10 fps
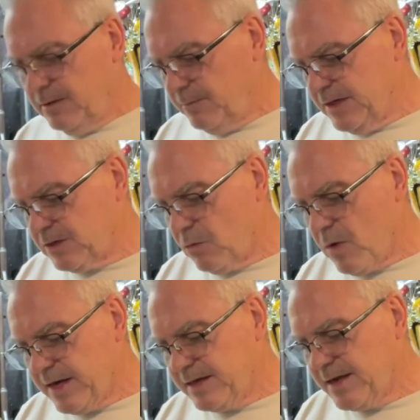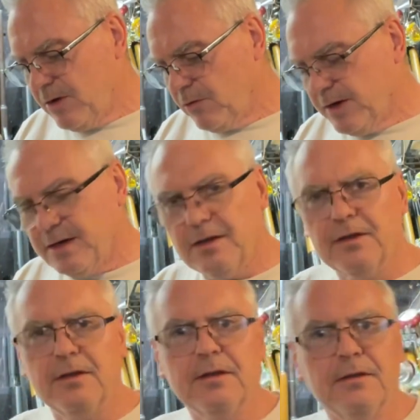piece of white Delrin
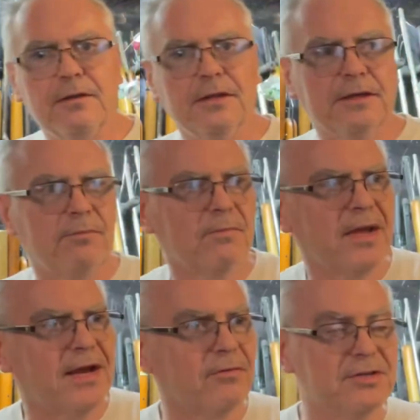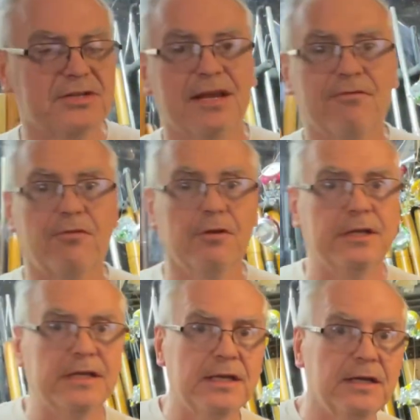that Henry sent for the